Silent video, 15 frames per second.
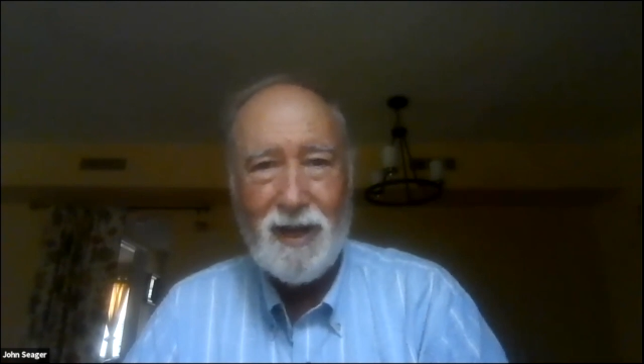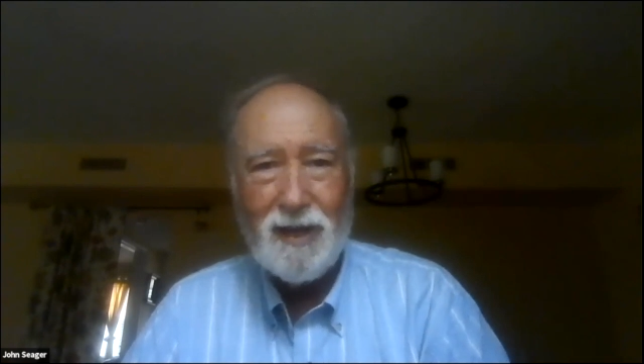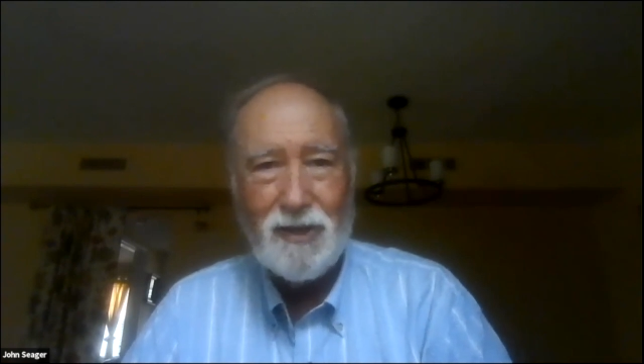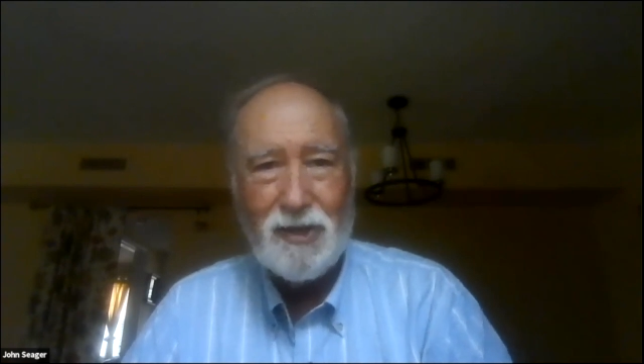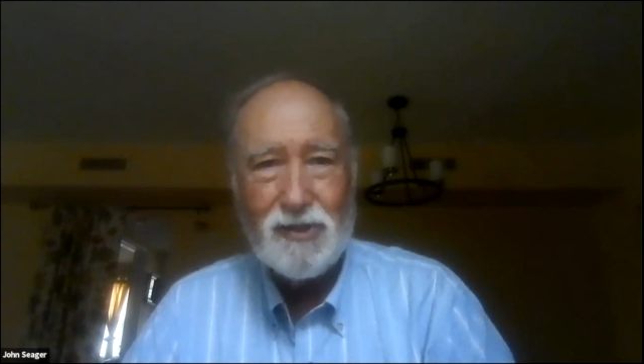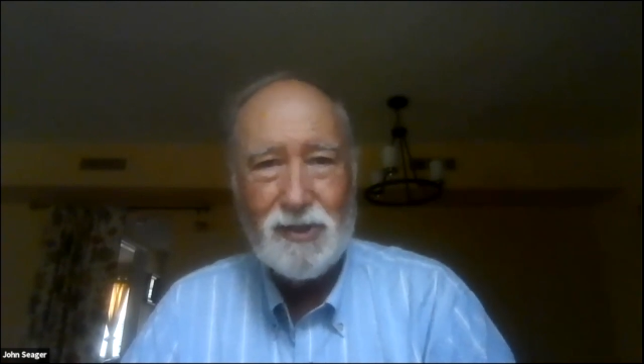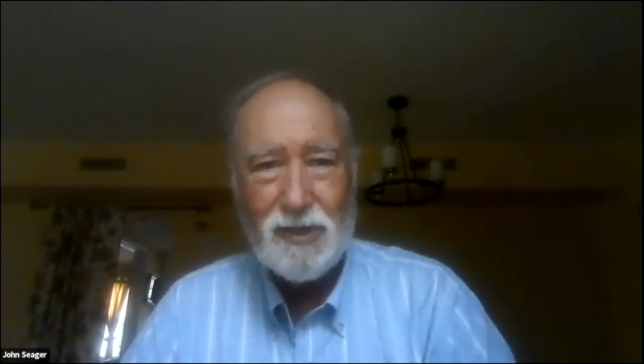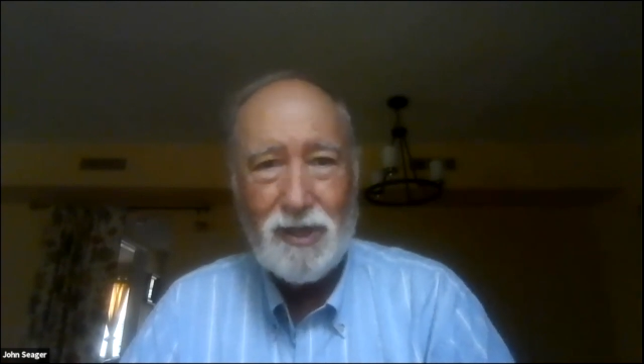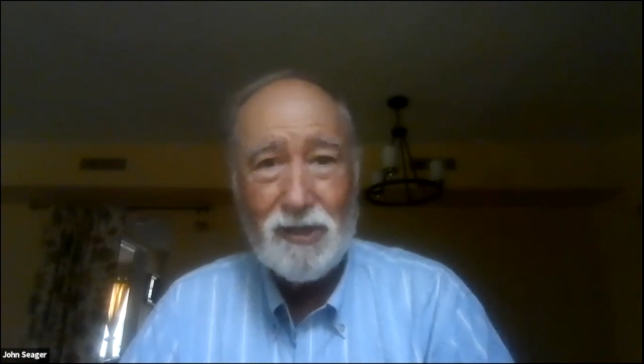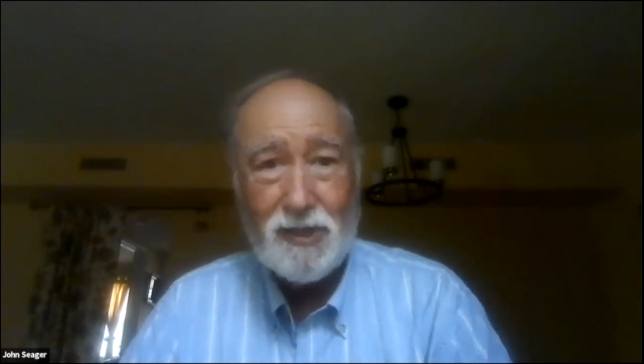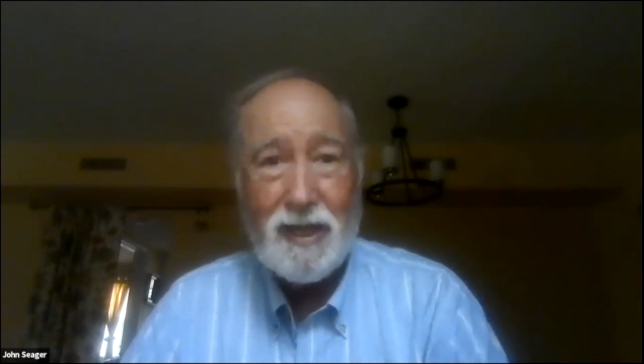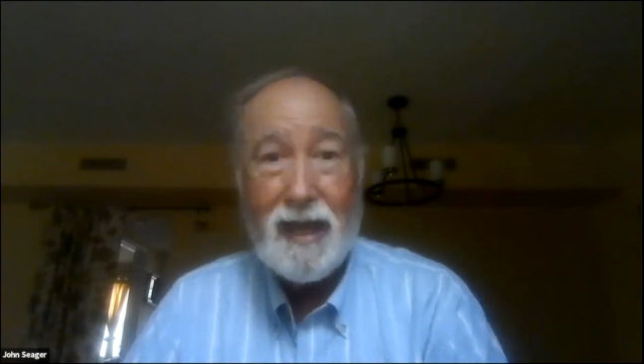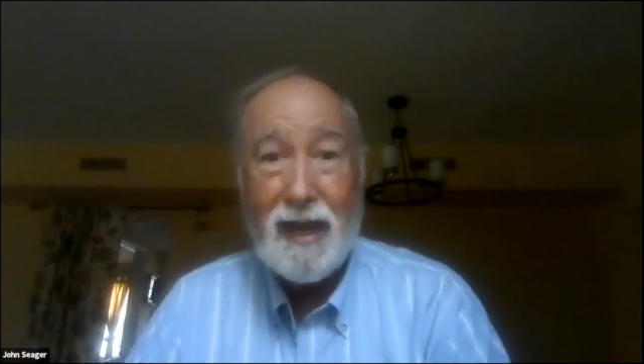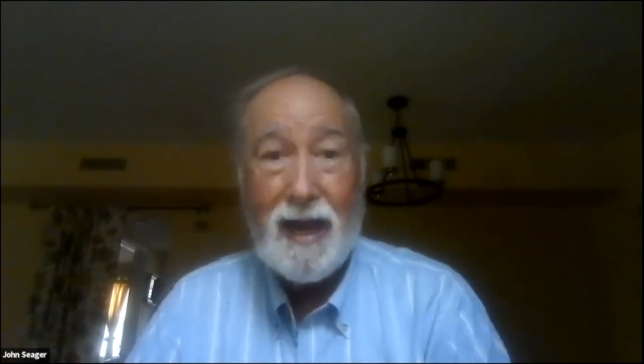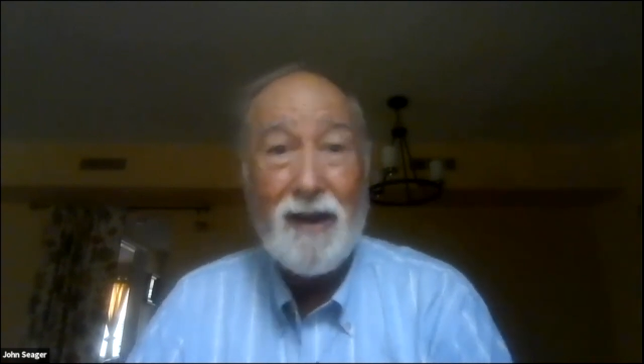just
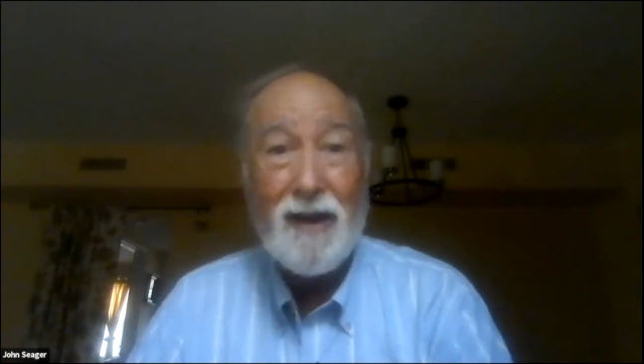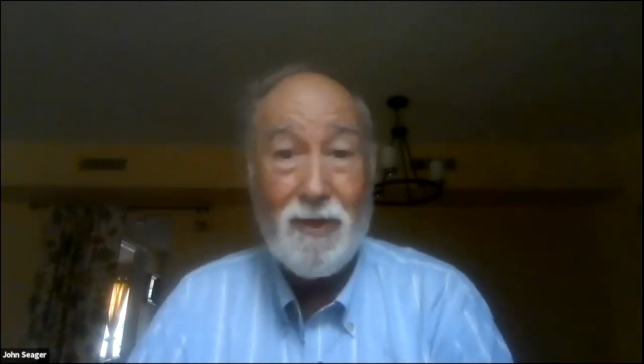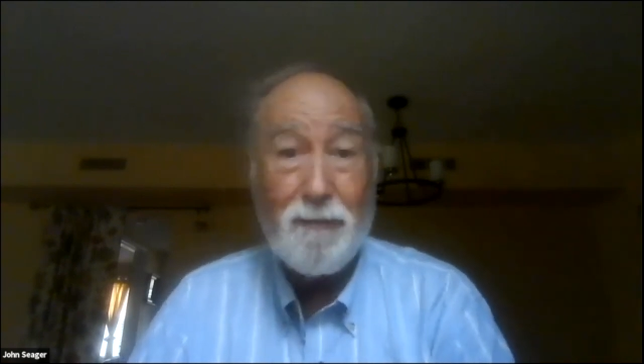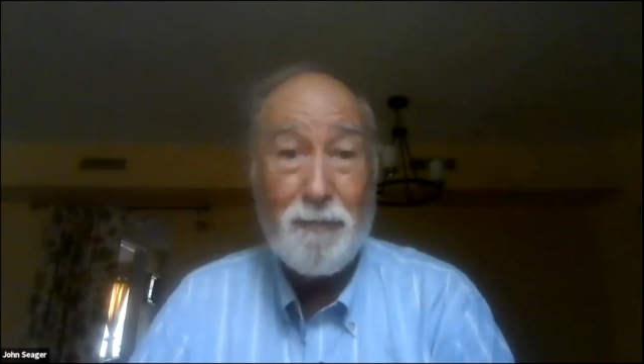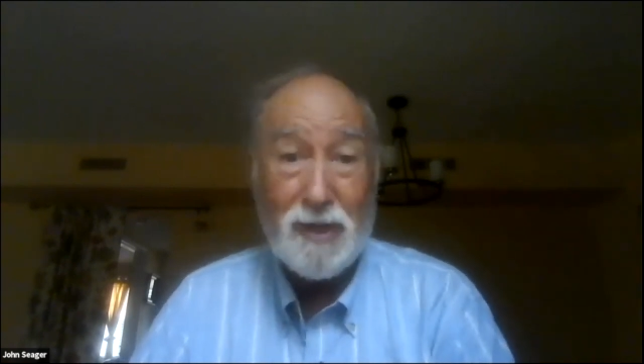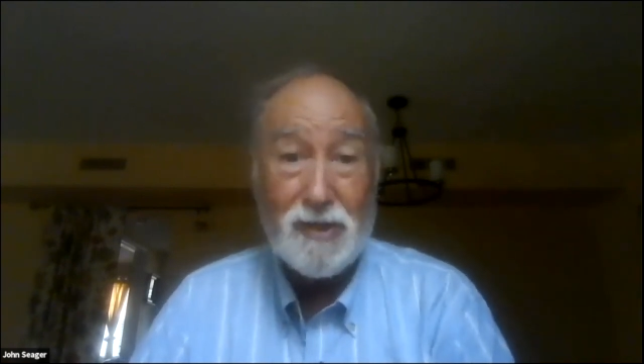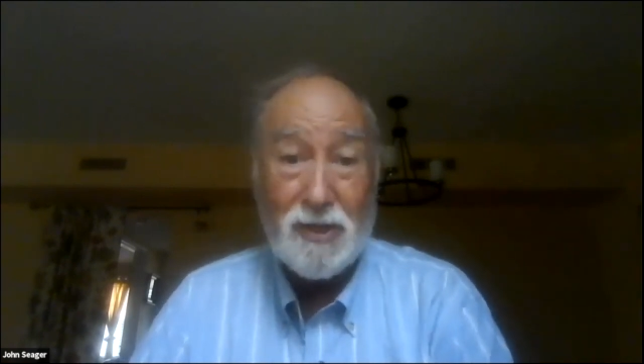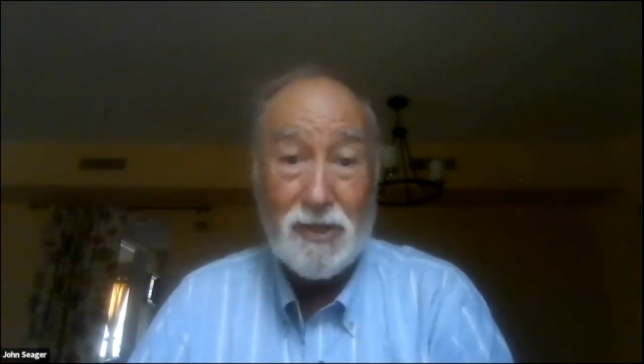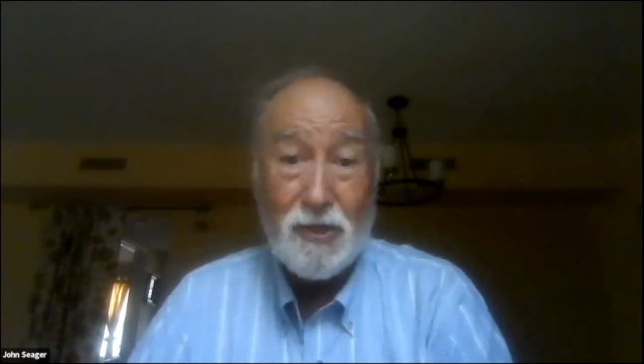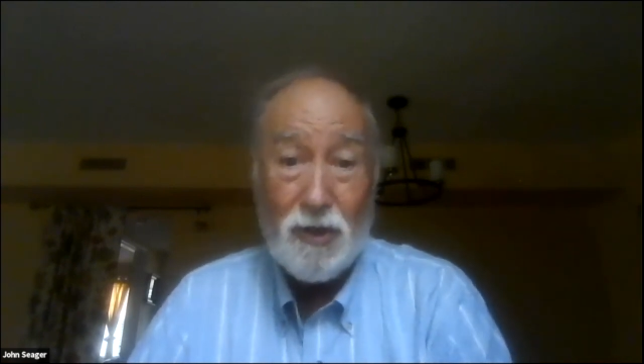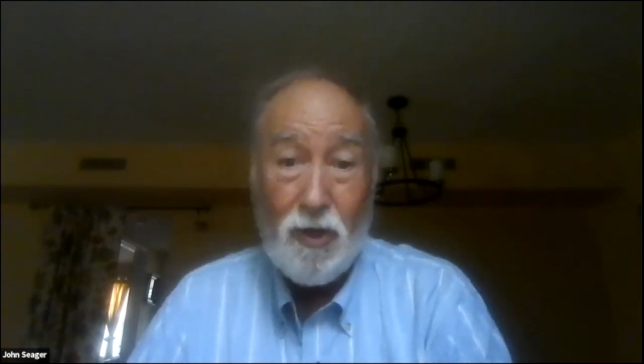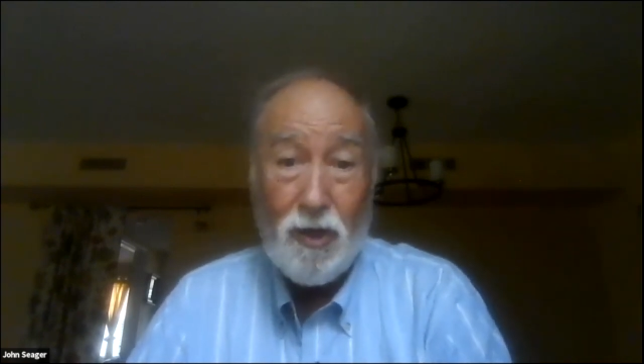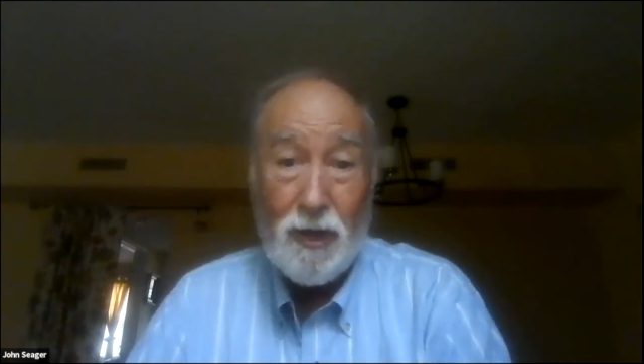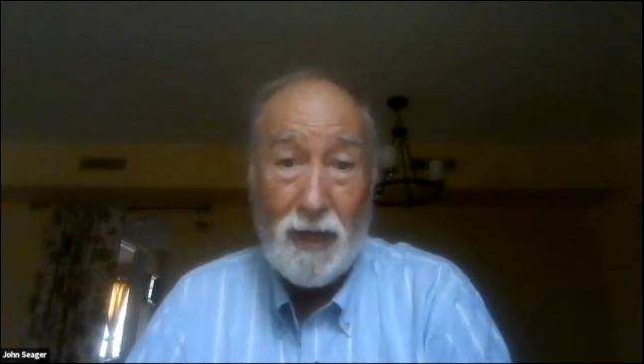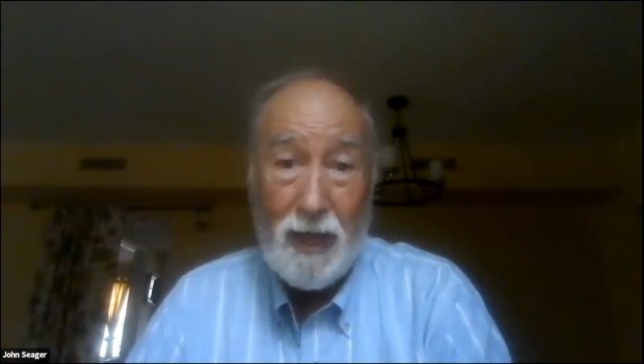get out of the business
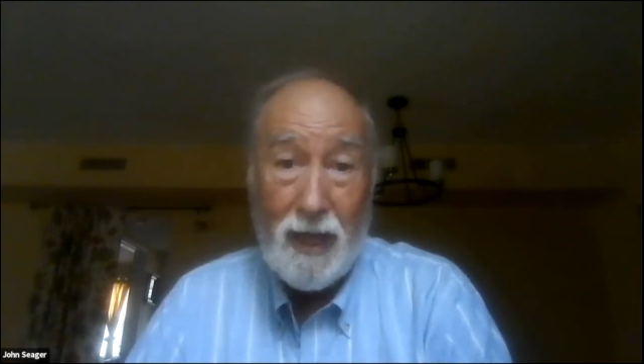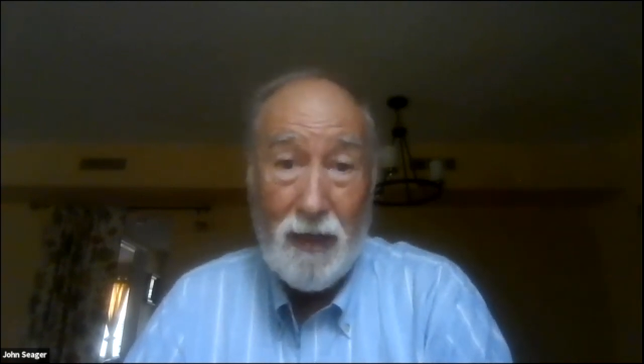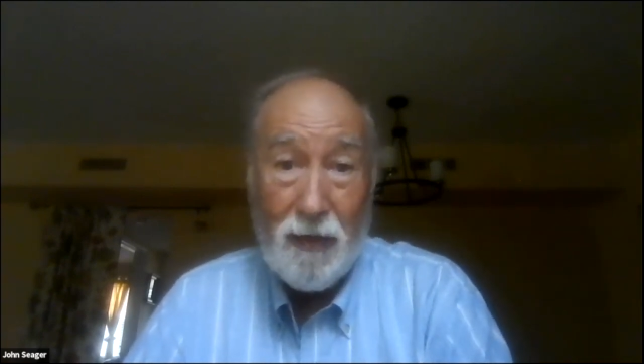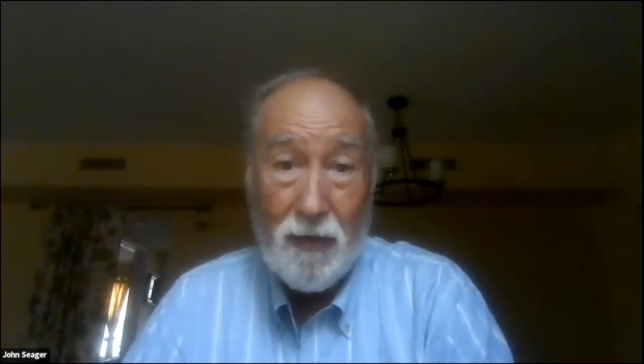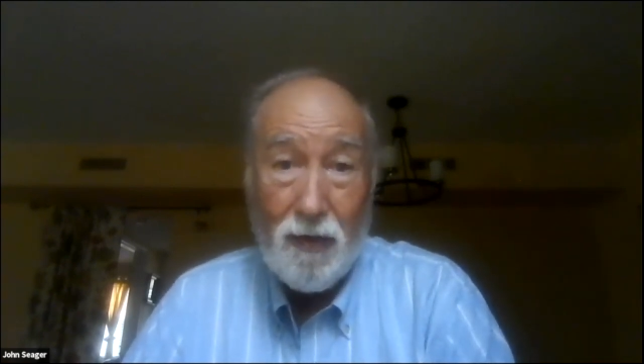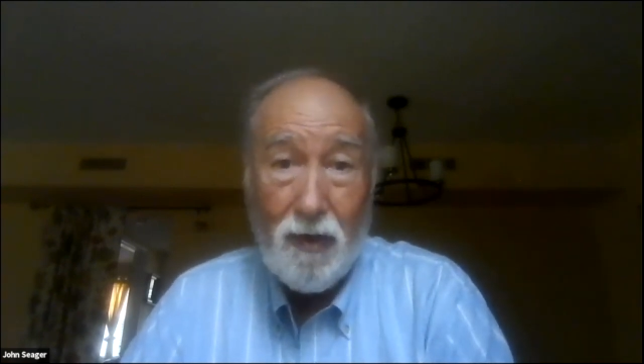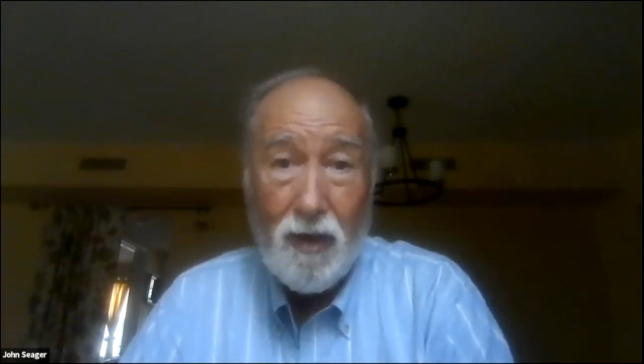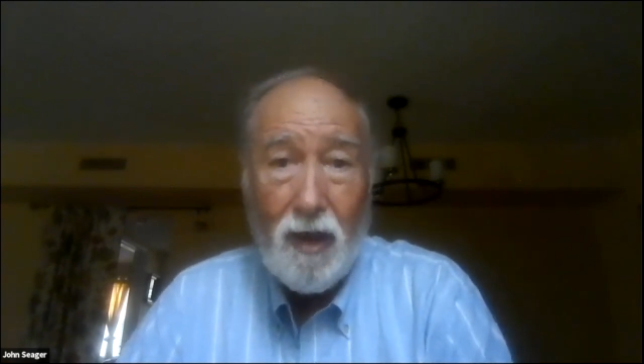altogether.